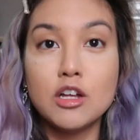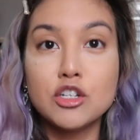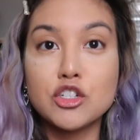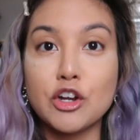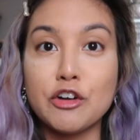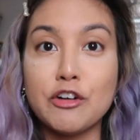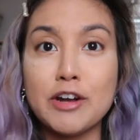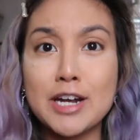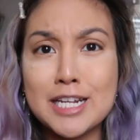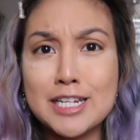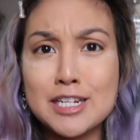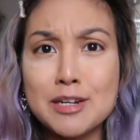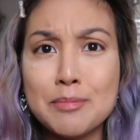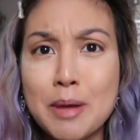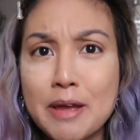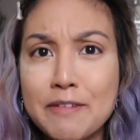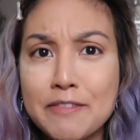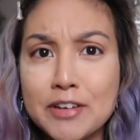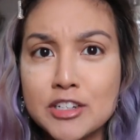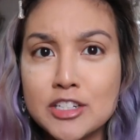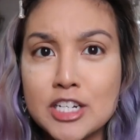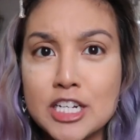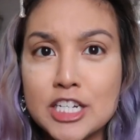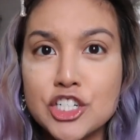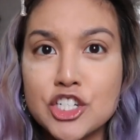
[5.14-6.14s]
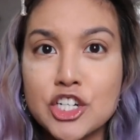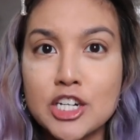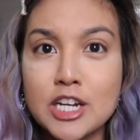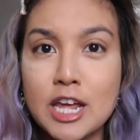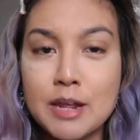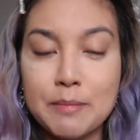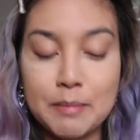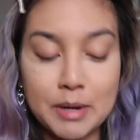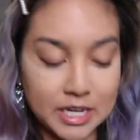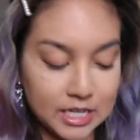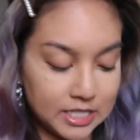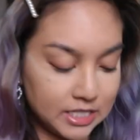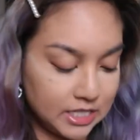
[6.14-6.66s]
So I already did my foundation
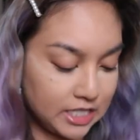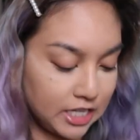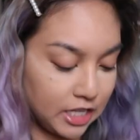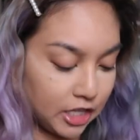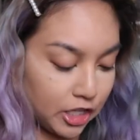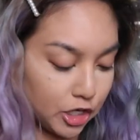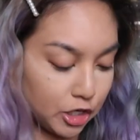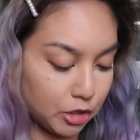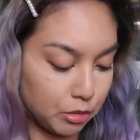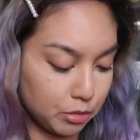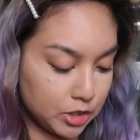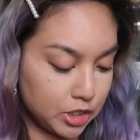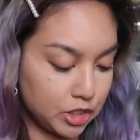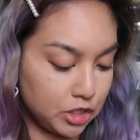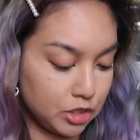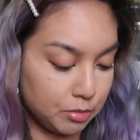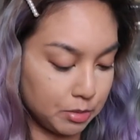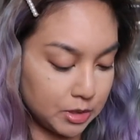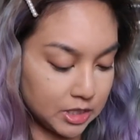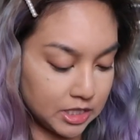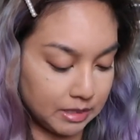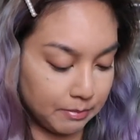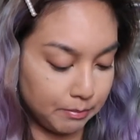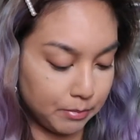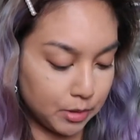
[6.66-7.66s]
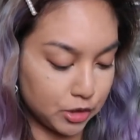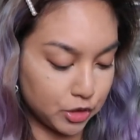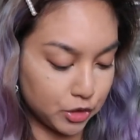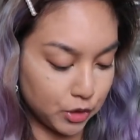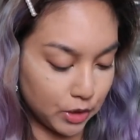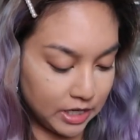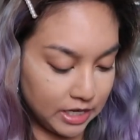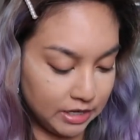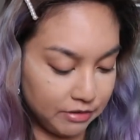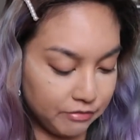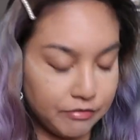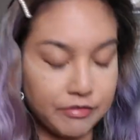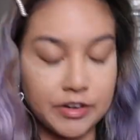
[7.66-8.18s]
and my concealer. It was super simple, so
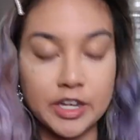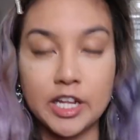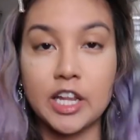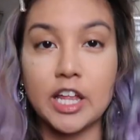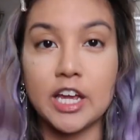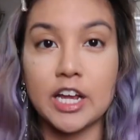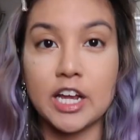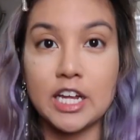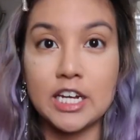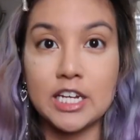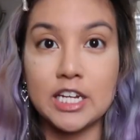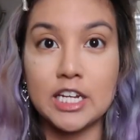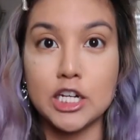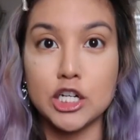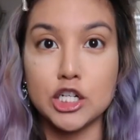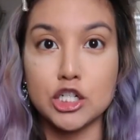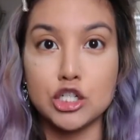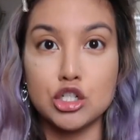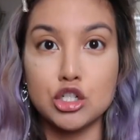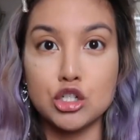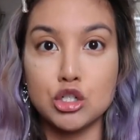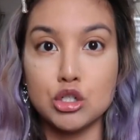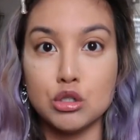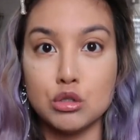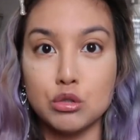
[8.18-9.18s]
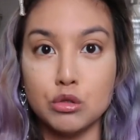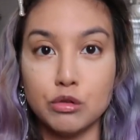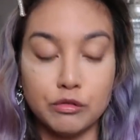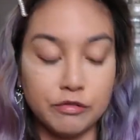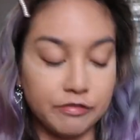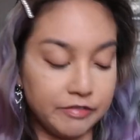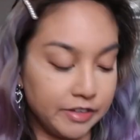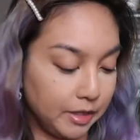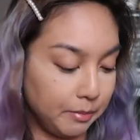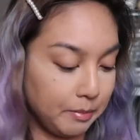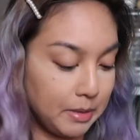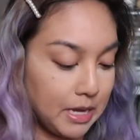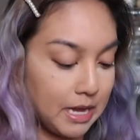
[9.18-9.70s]
I didn't feel like I needed to
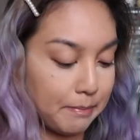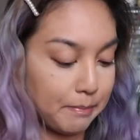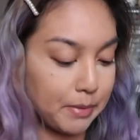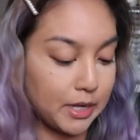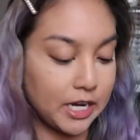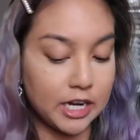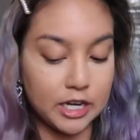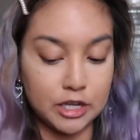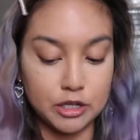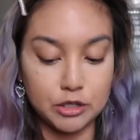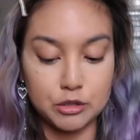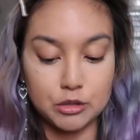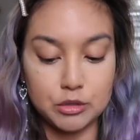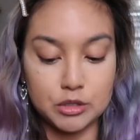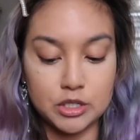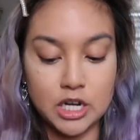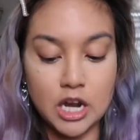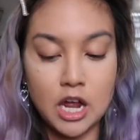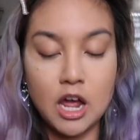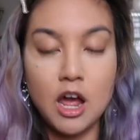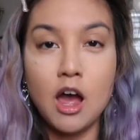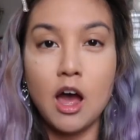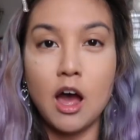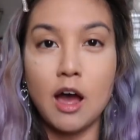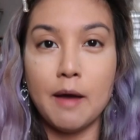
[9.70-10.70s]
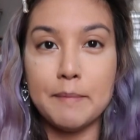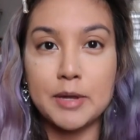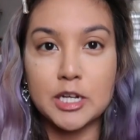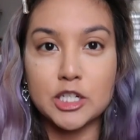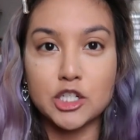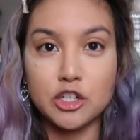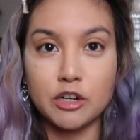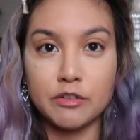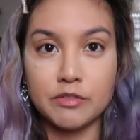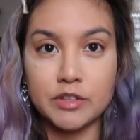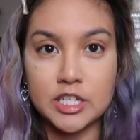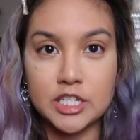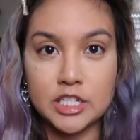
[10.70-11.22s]
film it, but I used a
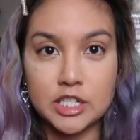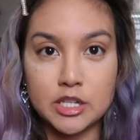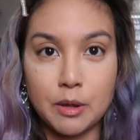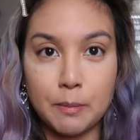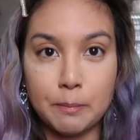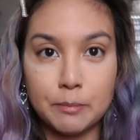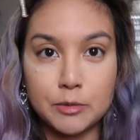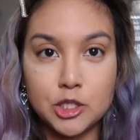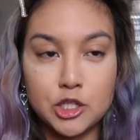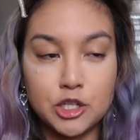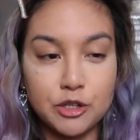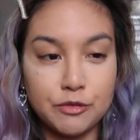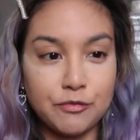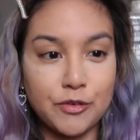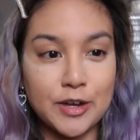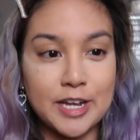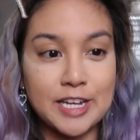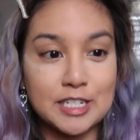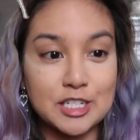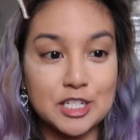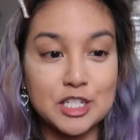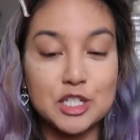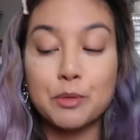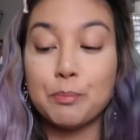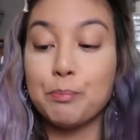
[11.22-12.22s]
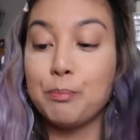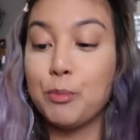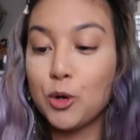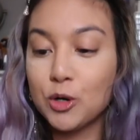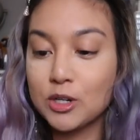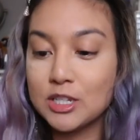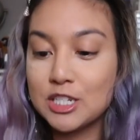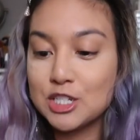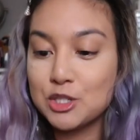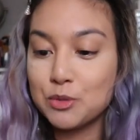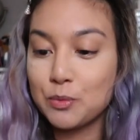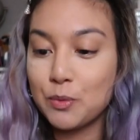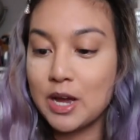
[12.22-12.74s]
mixture of this Too Faced
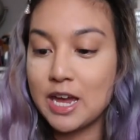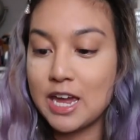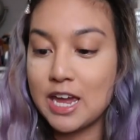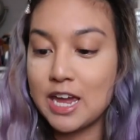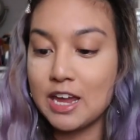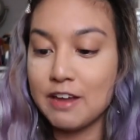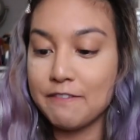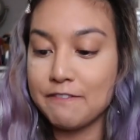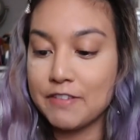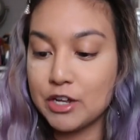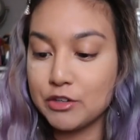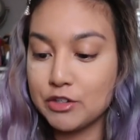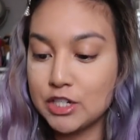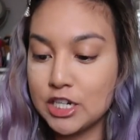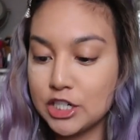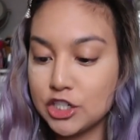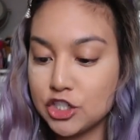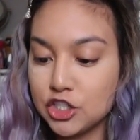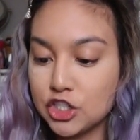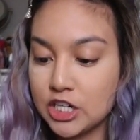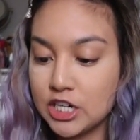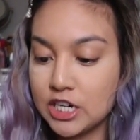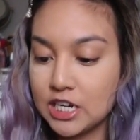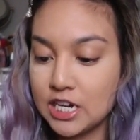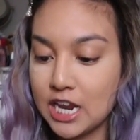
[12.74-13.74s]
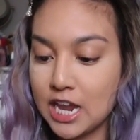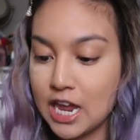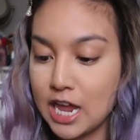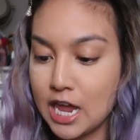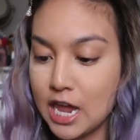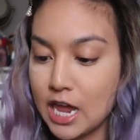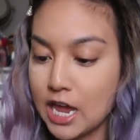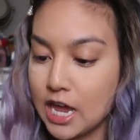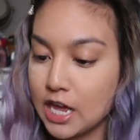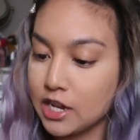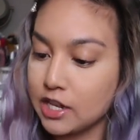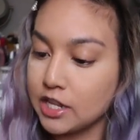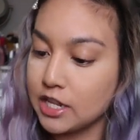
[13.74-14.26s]
Born This Way foundation
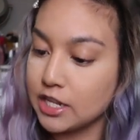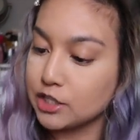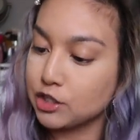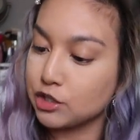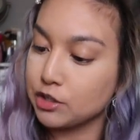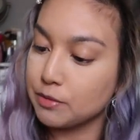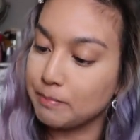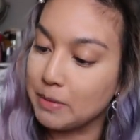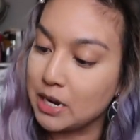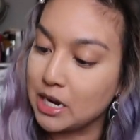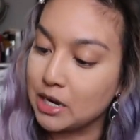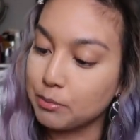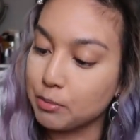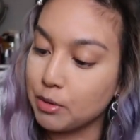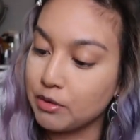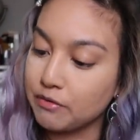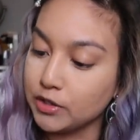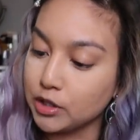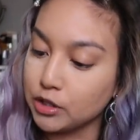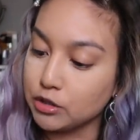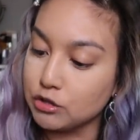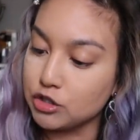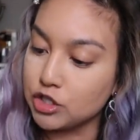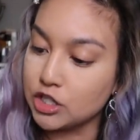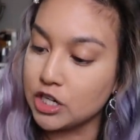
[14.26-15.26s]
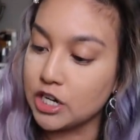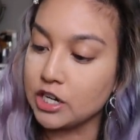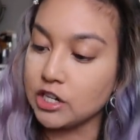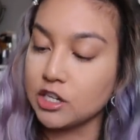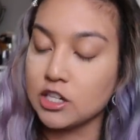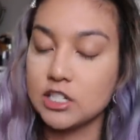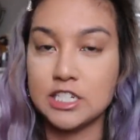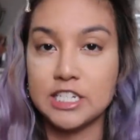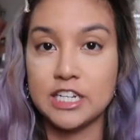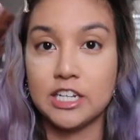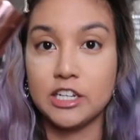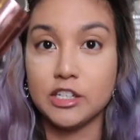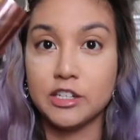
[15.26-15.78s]
and this Makeup Revolution
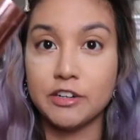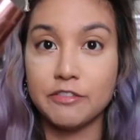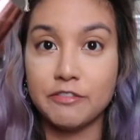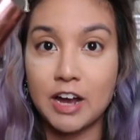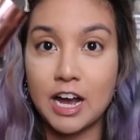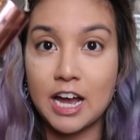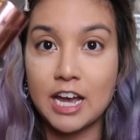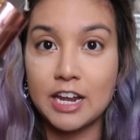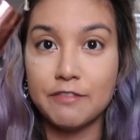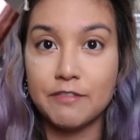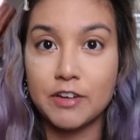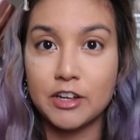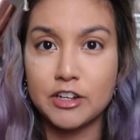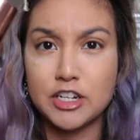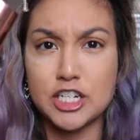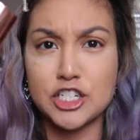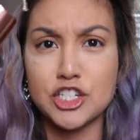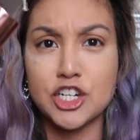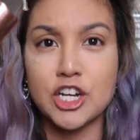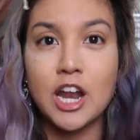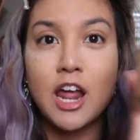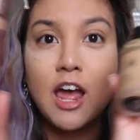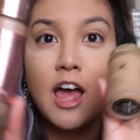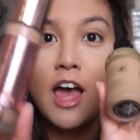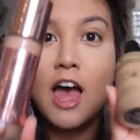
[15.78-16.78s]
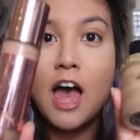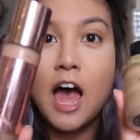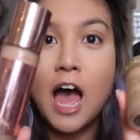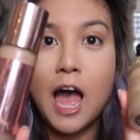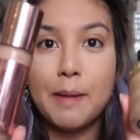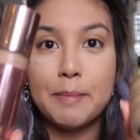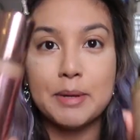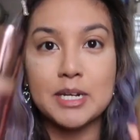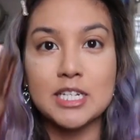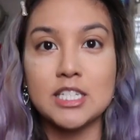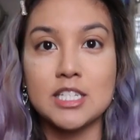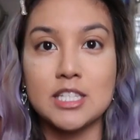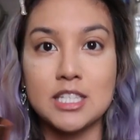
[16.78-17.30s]
Conceal and Define foundation.
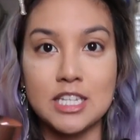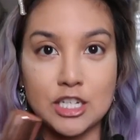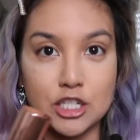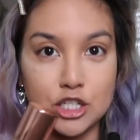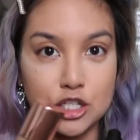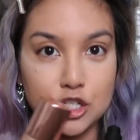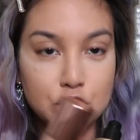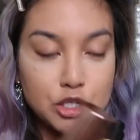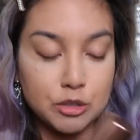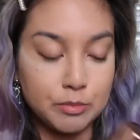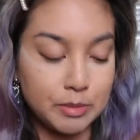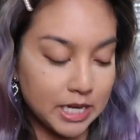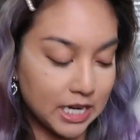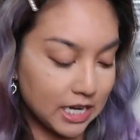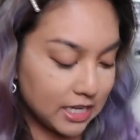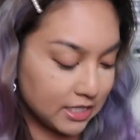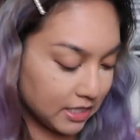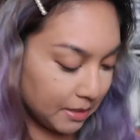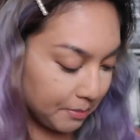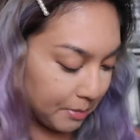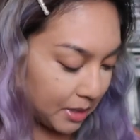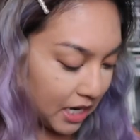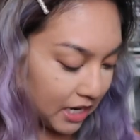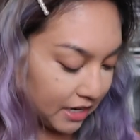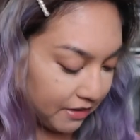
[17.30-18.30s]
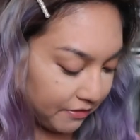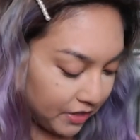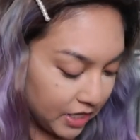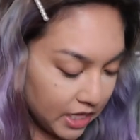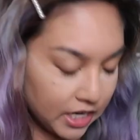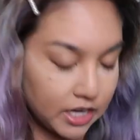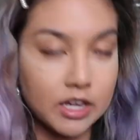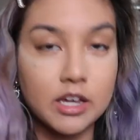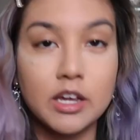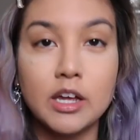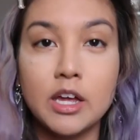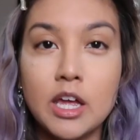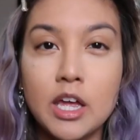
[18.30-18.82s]
I mixed these two because I'm kind of
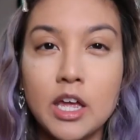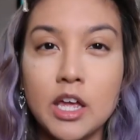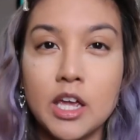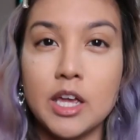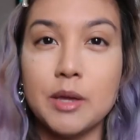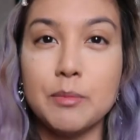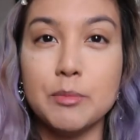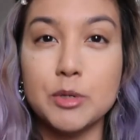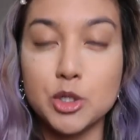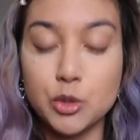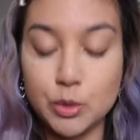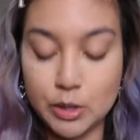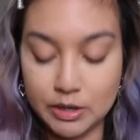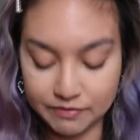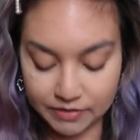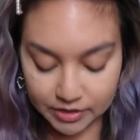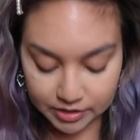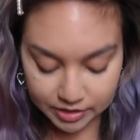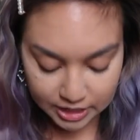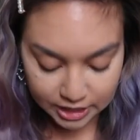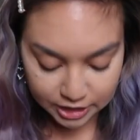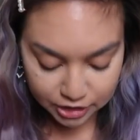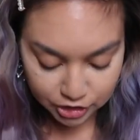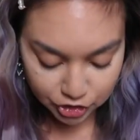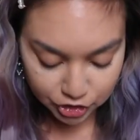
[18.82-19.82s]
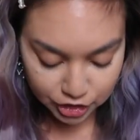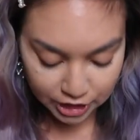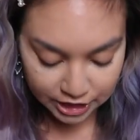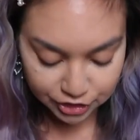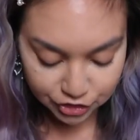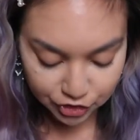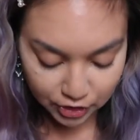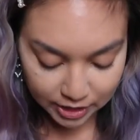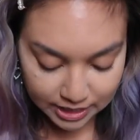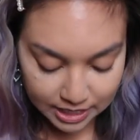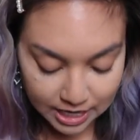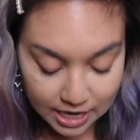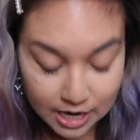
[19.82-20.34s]
like in between foundation
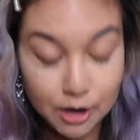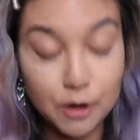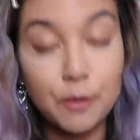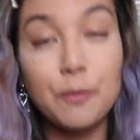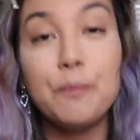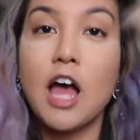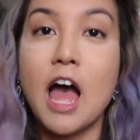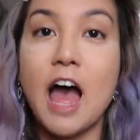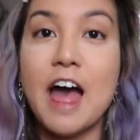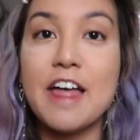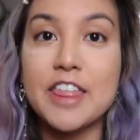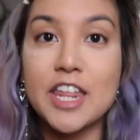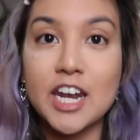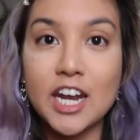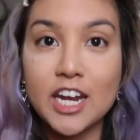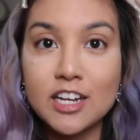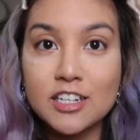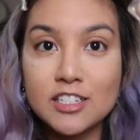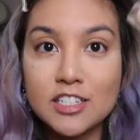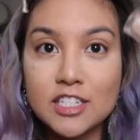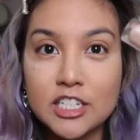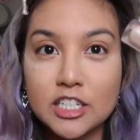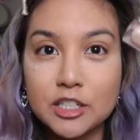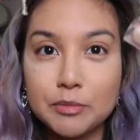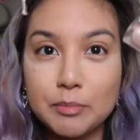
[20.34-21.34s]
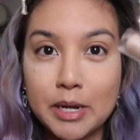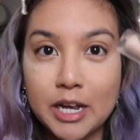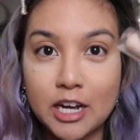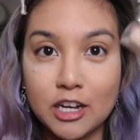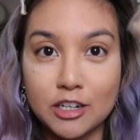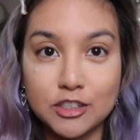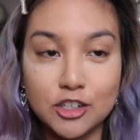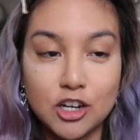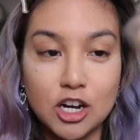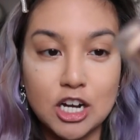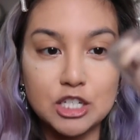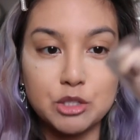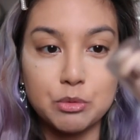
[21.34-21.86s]
shades right now. And then I concealed my
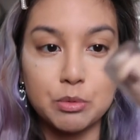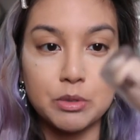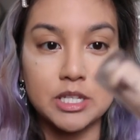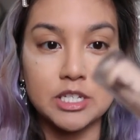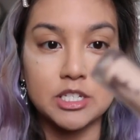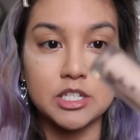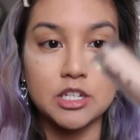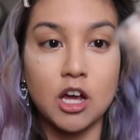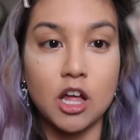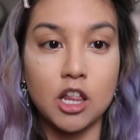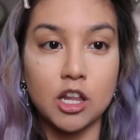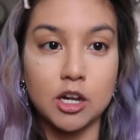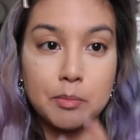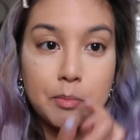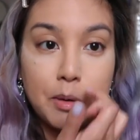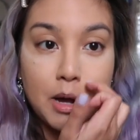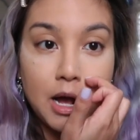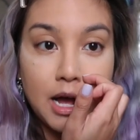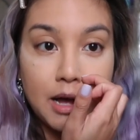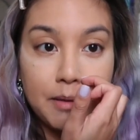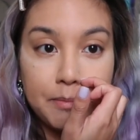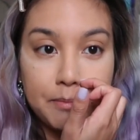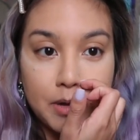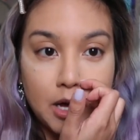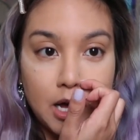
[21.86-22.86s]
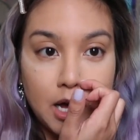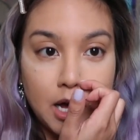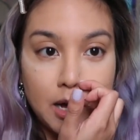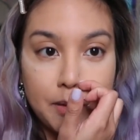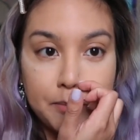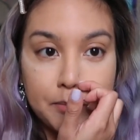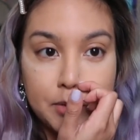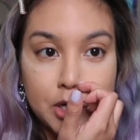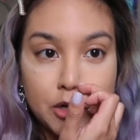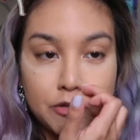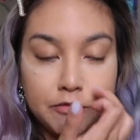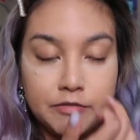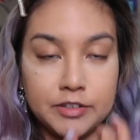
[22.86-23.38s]
under eyes with this
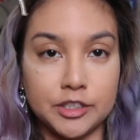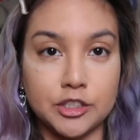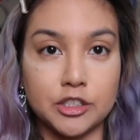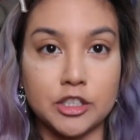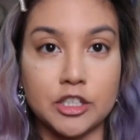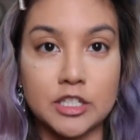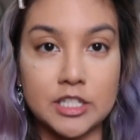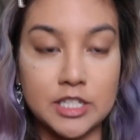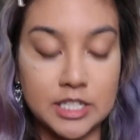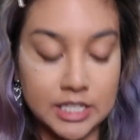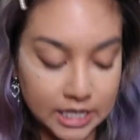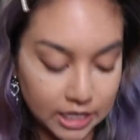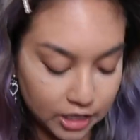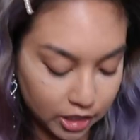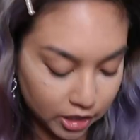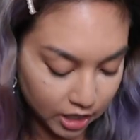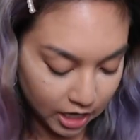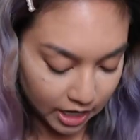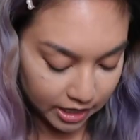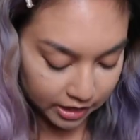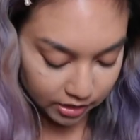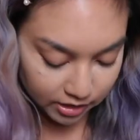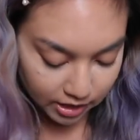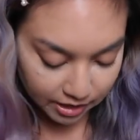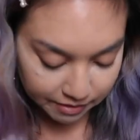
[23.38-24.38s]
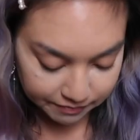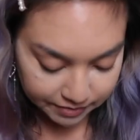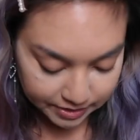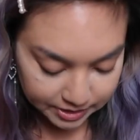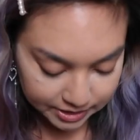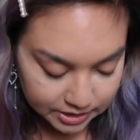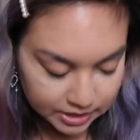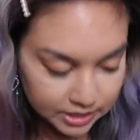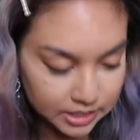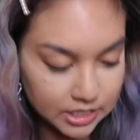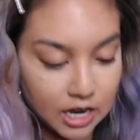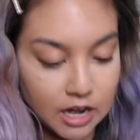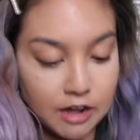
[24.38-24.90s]
ColourPop No Filter Concealer. I love
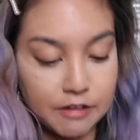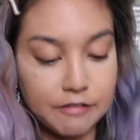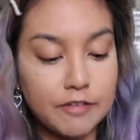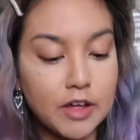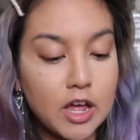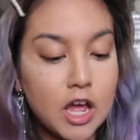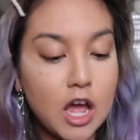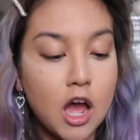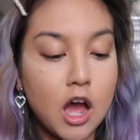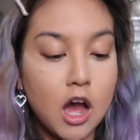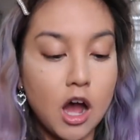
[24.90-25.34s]
this stuff.